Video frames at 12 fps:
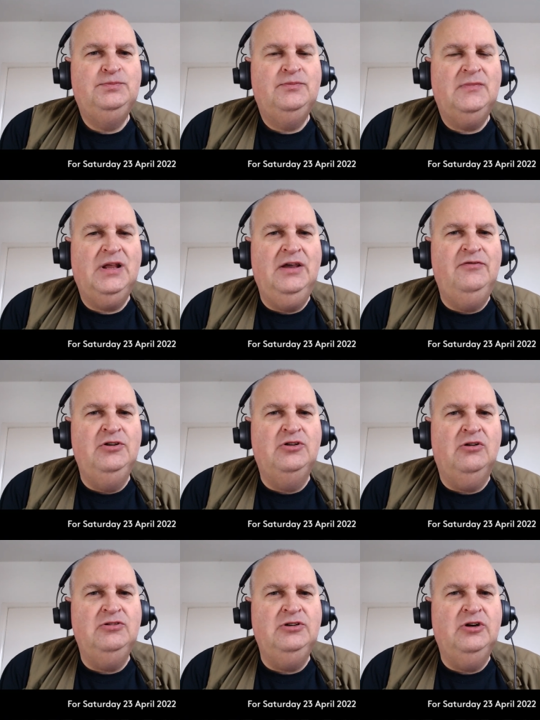If you
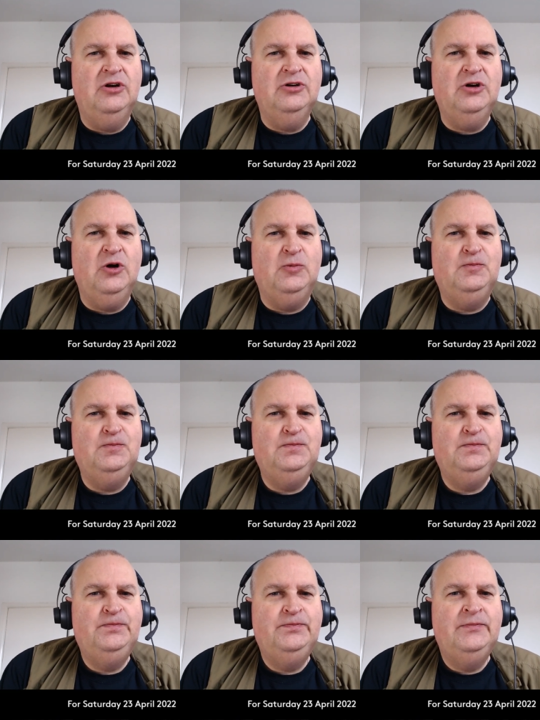don't, you got to go.
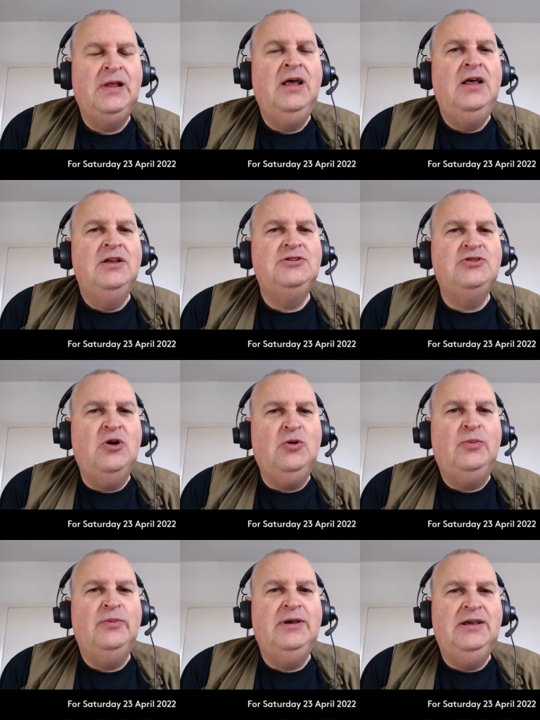So,
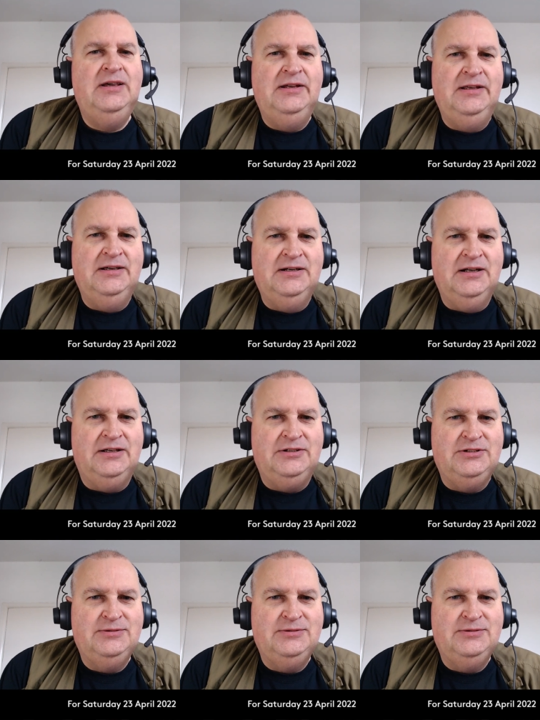in England,